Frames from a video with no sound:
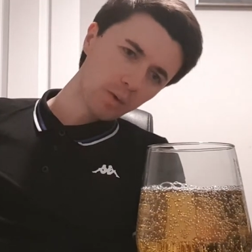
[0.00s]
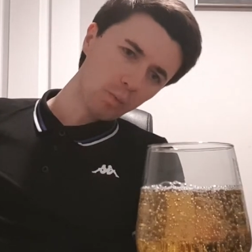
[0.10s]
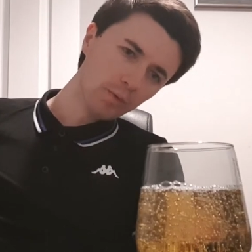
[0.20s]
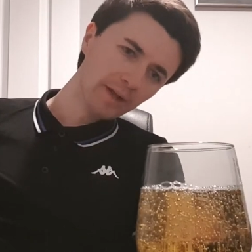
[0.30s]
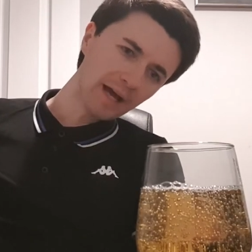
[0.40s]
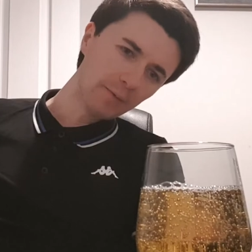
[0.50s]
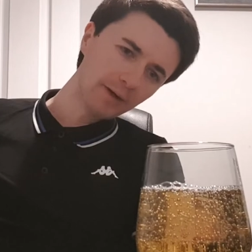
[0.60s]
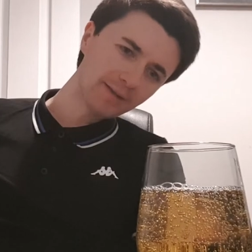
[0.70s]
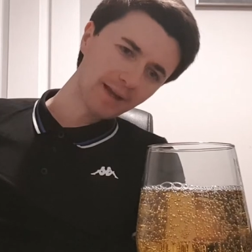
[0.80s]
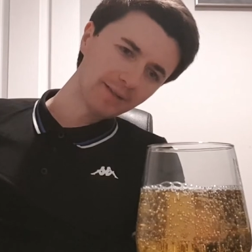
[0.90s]
Wonder how
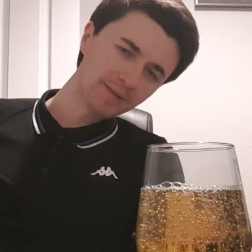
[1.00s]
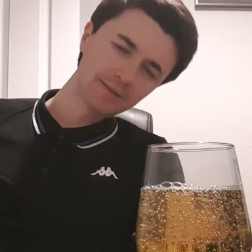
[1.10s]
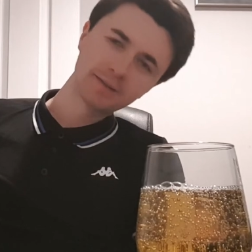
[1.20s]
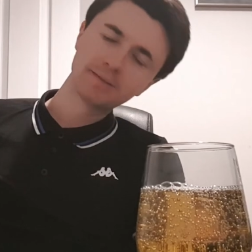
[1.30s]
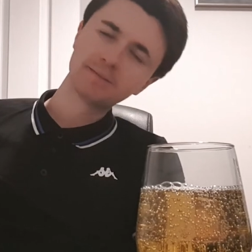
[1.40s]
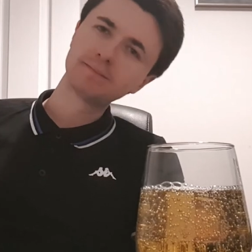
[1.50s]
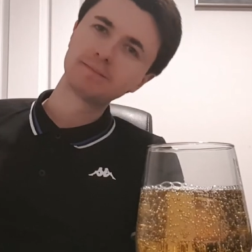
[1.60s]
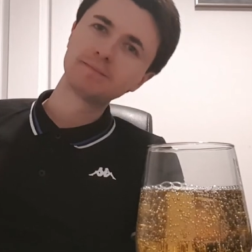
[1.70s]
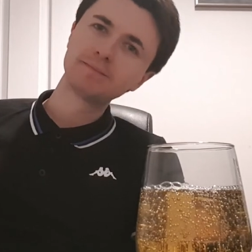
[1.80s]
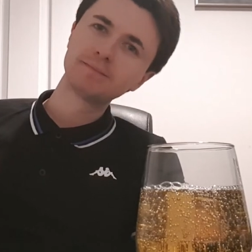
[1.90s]
it tastes.
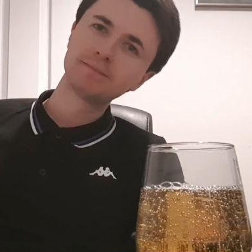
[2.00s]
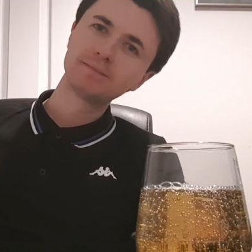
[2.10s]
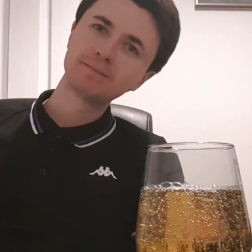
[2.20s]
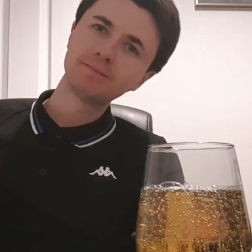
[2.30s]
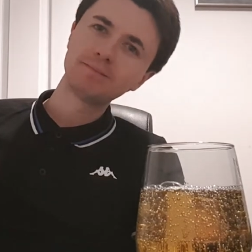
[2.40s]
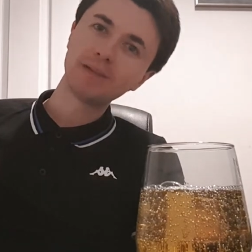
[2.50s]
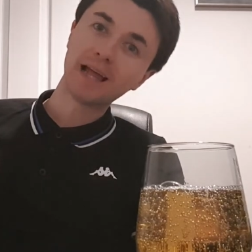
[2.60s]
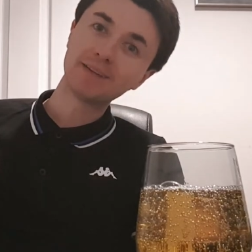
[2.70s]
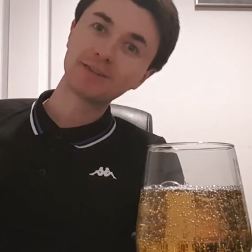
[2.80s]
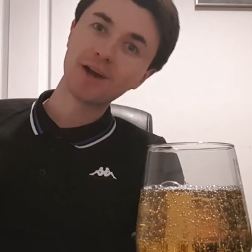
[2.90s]

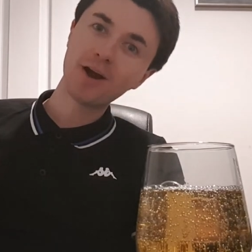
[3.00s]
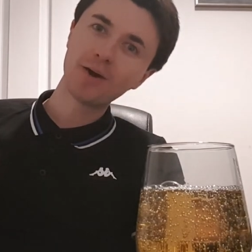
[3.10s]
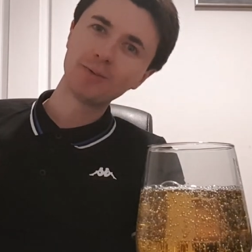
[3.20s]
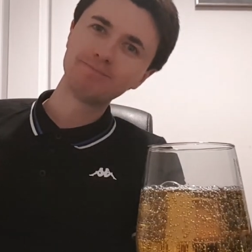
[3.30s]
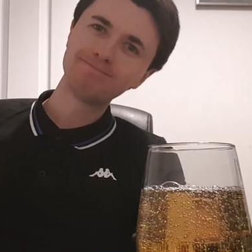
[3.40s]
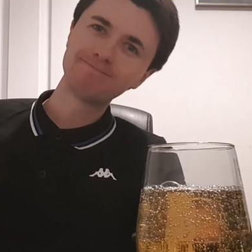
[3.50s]
Let's go.